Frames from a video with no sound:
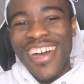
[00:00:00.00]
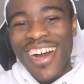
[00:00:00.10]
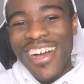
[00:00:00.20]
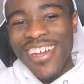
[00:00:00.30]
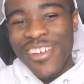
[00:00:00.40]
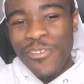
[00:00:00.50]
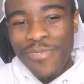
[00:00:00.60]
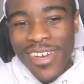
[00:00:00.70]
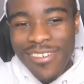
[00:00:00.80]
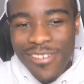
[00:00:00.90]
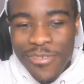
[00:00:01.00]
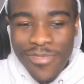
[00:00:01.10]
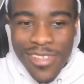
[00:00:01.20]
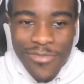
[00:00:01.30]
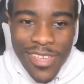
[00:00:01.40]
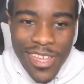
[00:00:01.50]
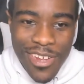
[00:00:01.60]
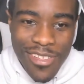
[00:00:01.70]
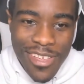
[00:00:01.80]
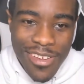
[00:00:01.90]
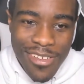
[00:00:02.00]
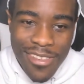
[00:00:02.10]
All right, no bottle. I'm gonna catch y'all later.